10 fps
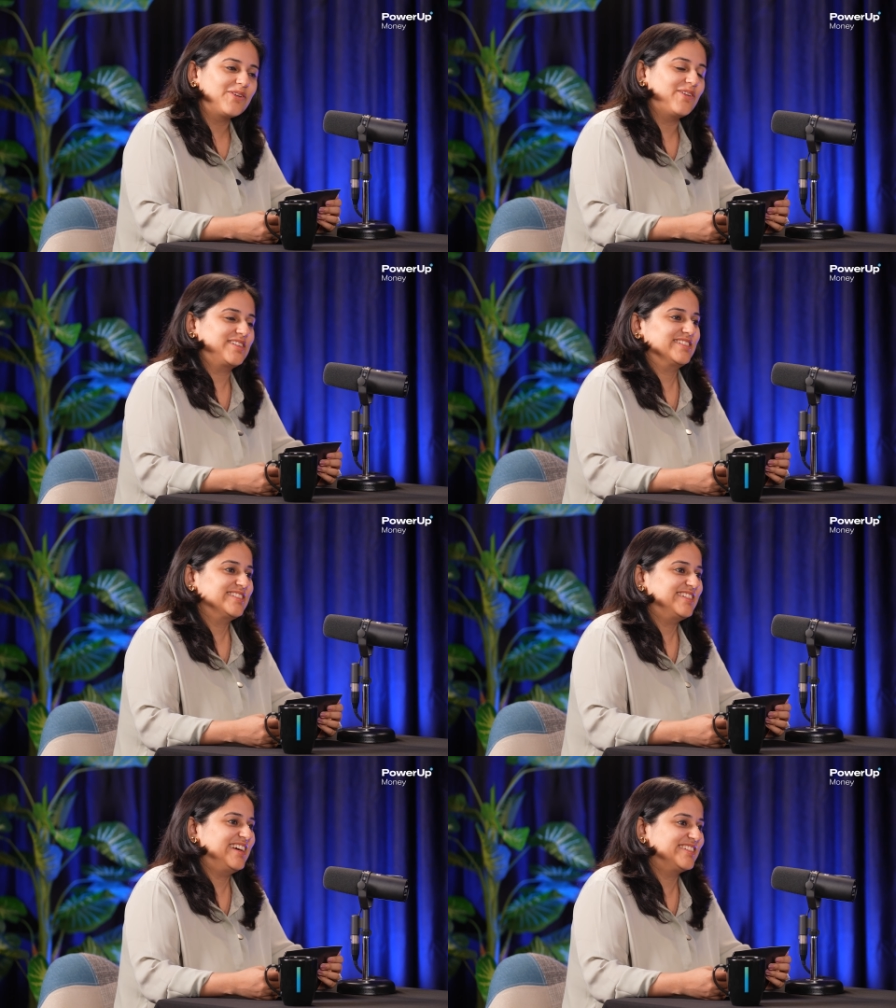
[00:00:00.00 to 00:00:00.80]
Got
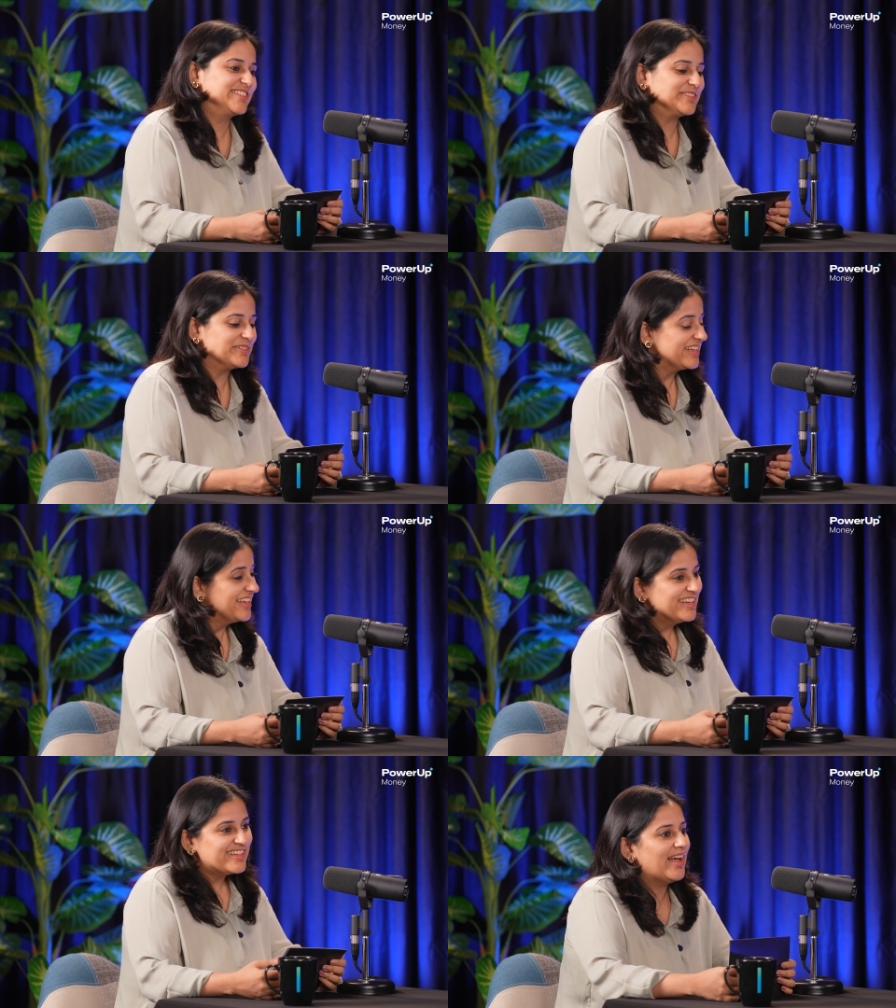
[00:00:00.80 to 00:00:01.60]
it. Understood.
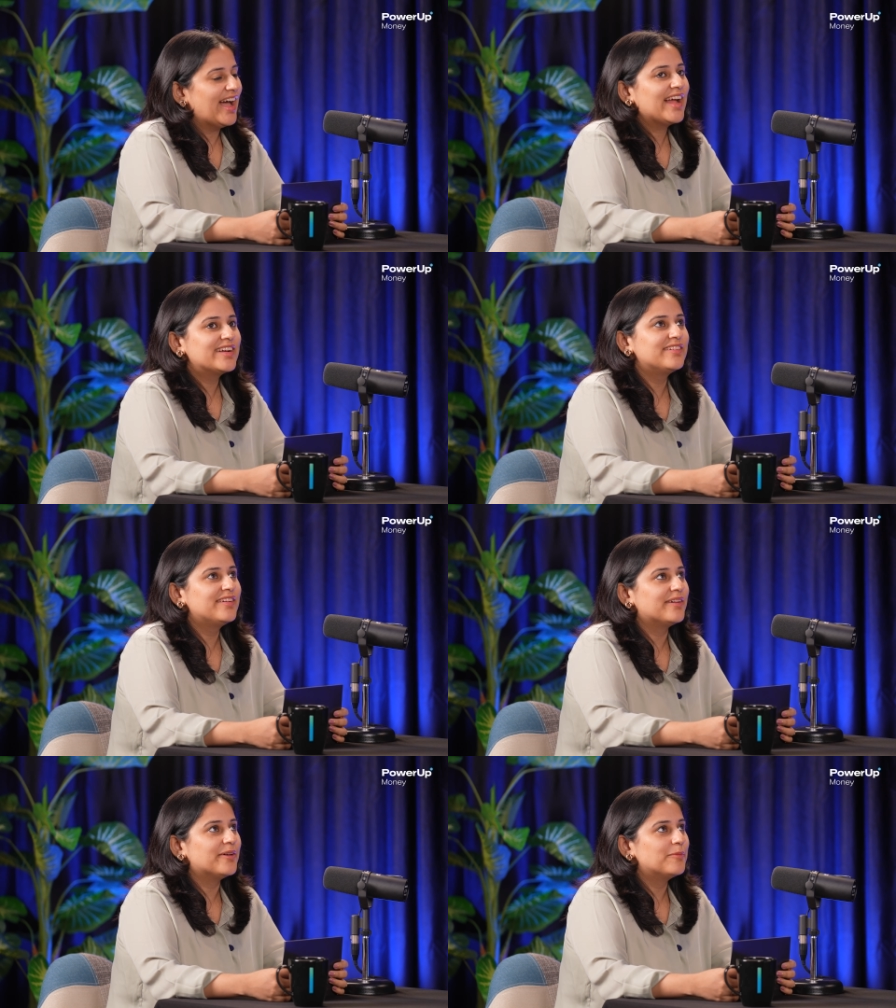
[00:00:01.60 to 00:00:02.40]

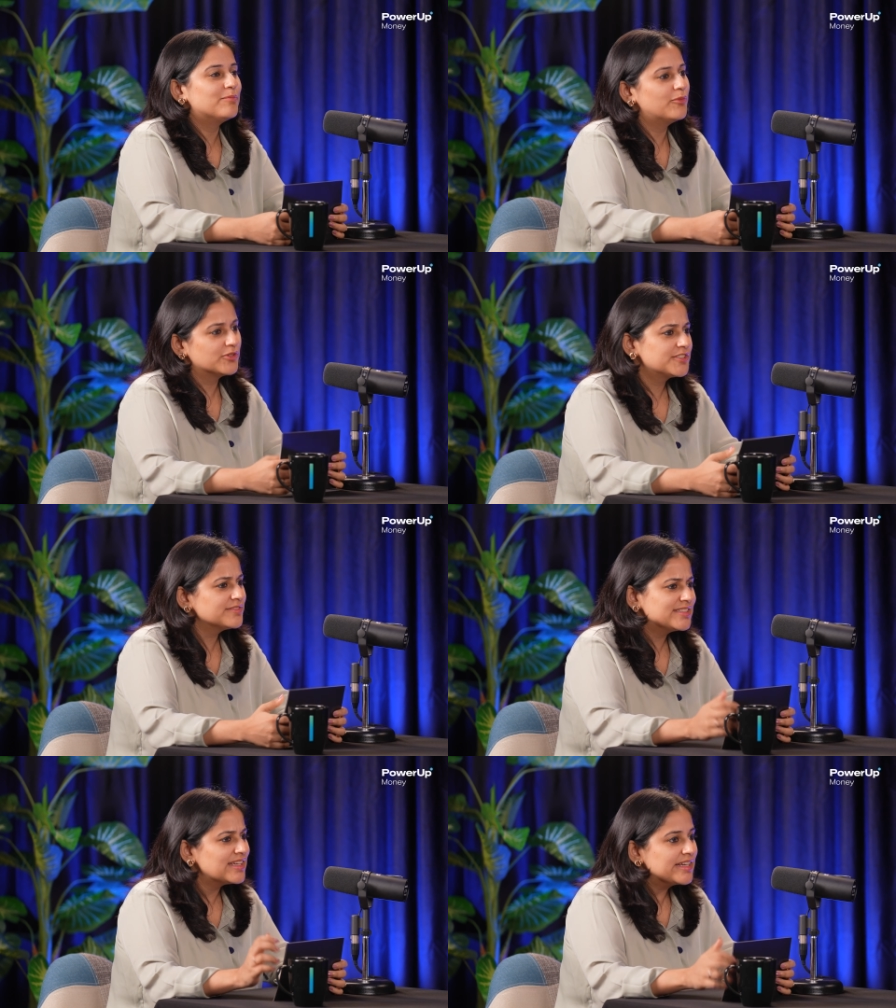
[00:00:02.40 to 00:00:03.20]
And most
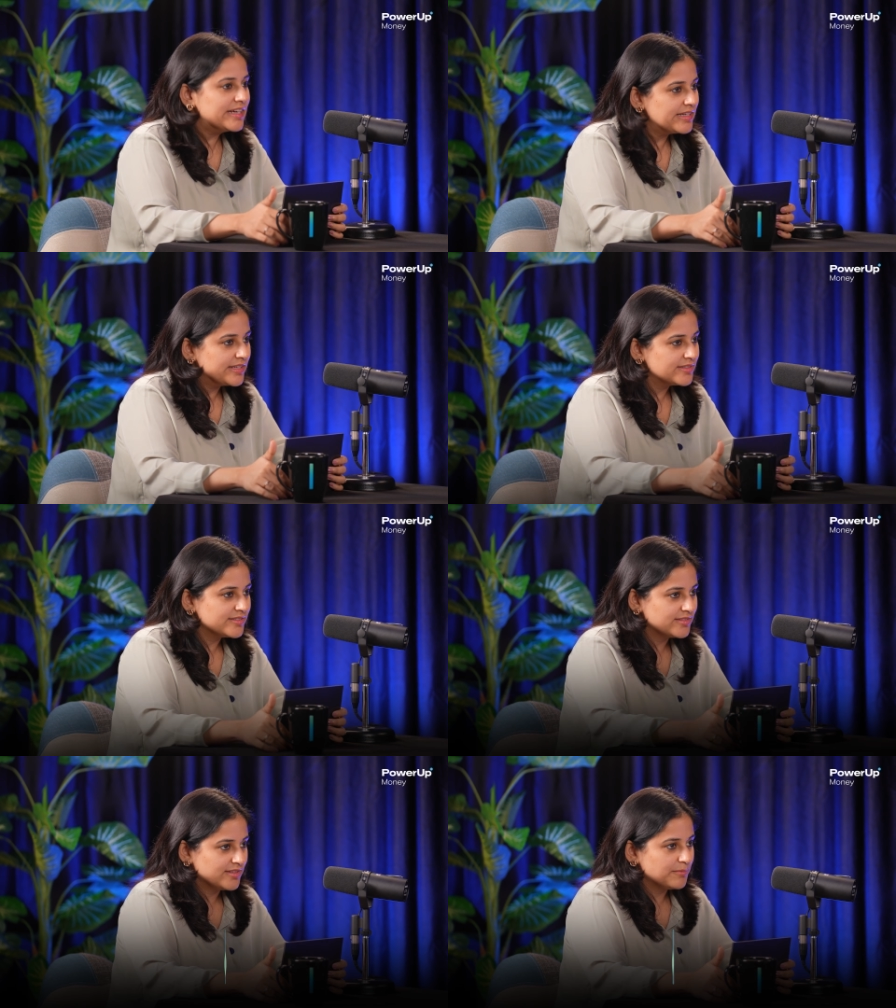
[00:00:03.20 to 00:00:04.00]
of these are
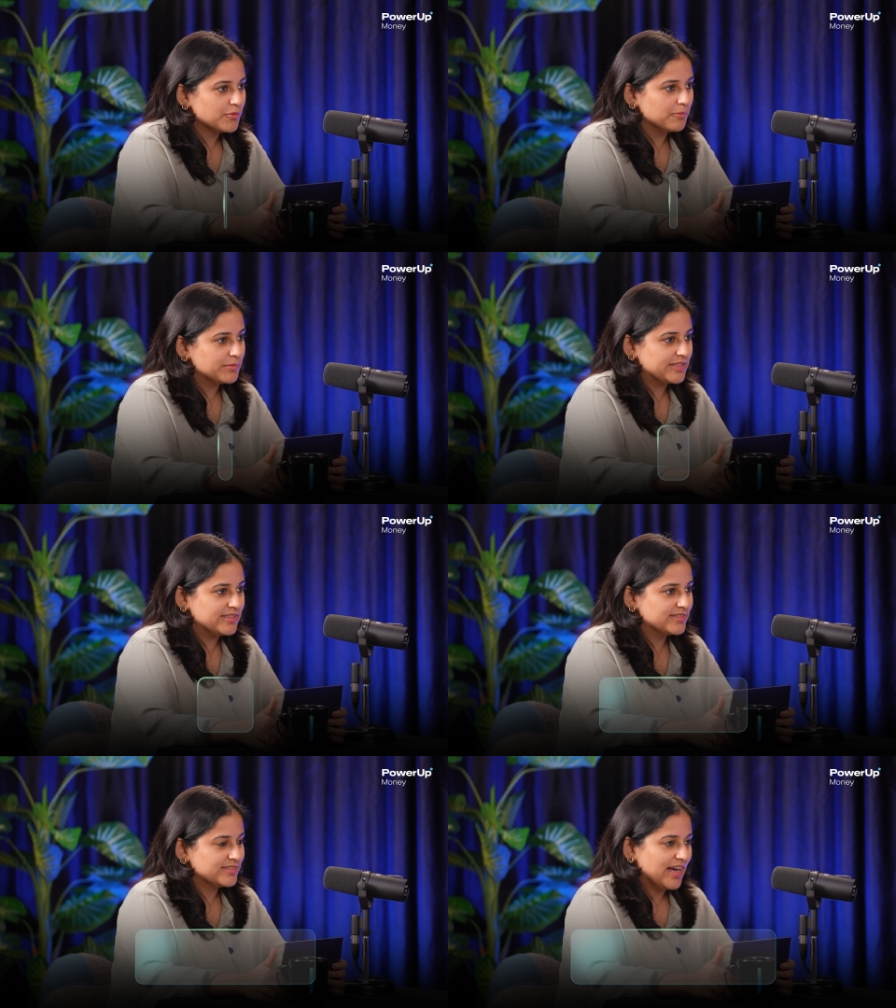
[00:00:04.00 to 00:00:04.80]
Indian
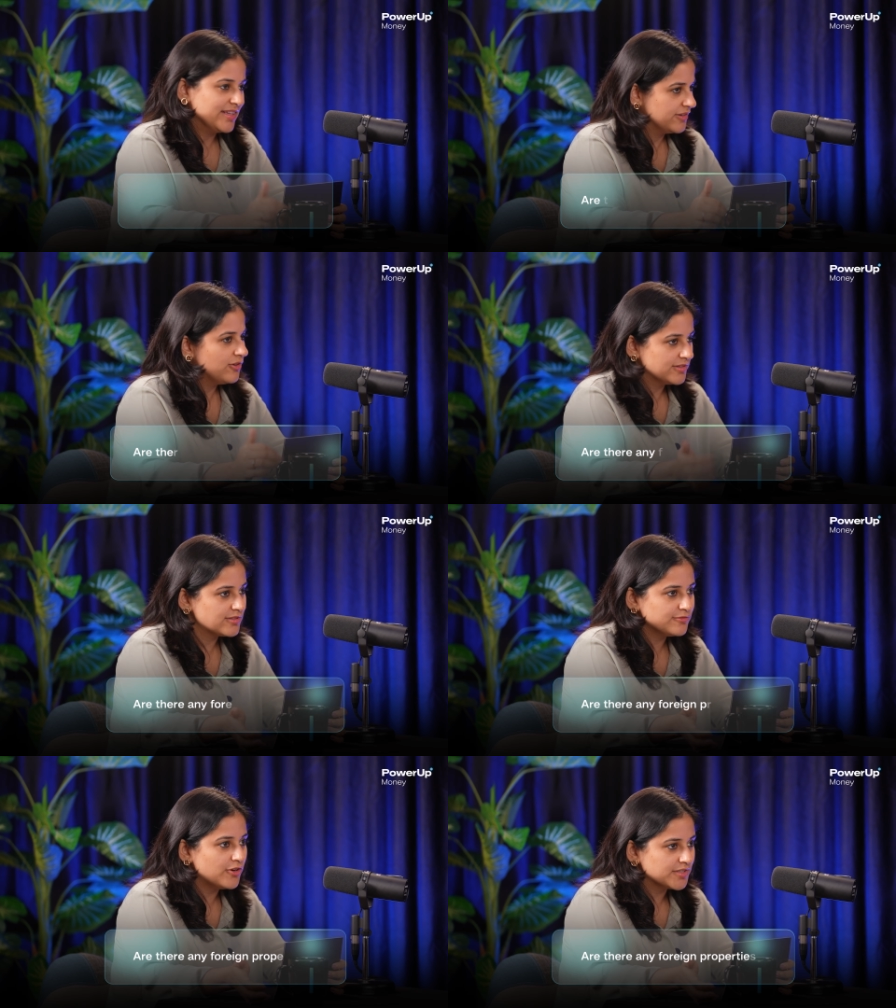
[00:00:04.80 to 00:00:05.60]
properties. Are there
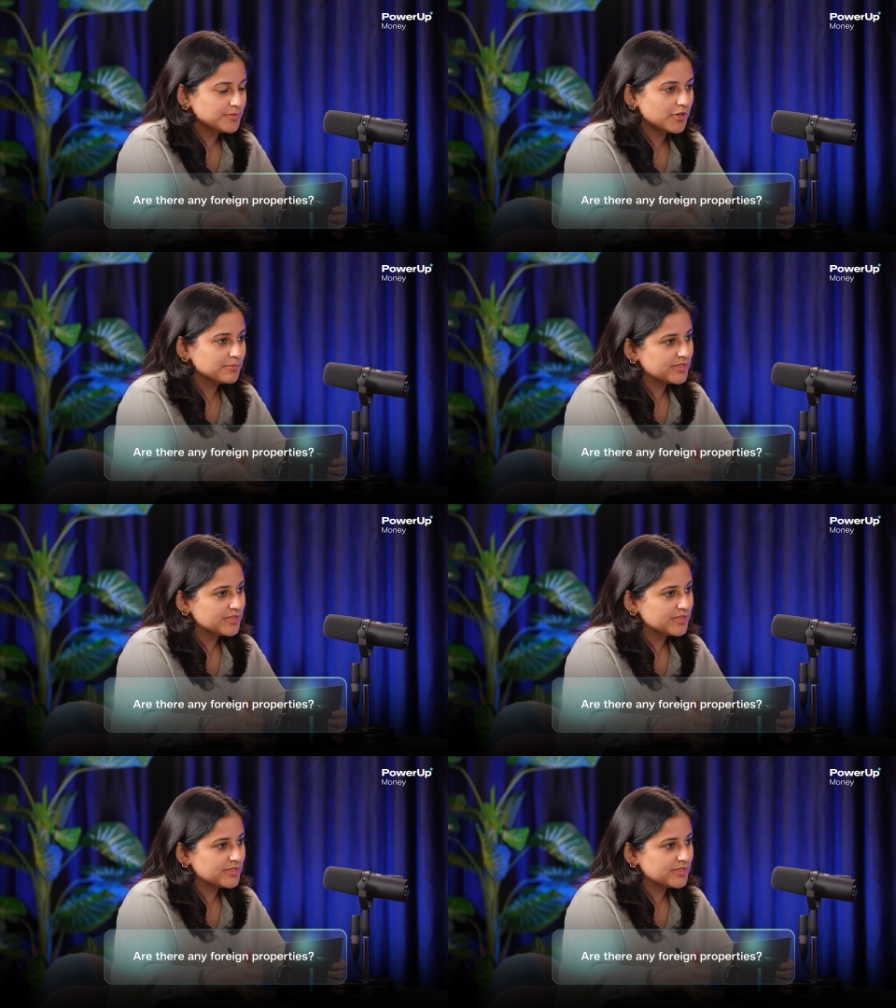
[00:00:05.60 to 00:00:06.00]
also foreign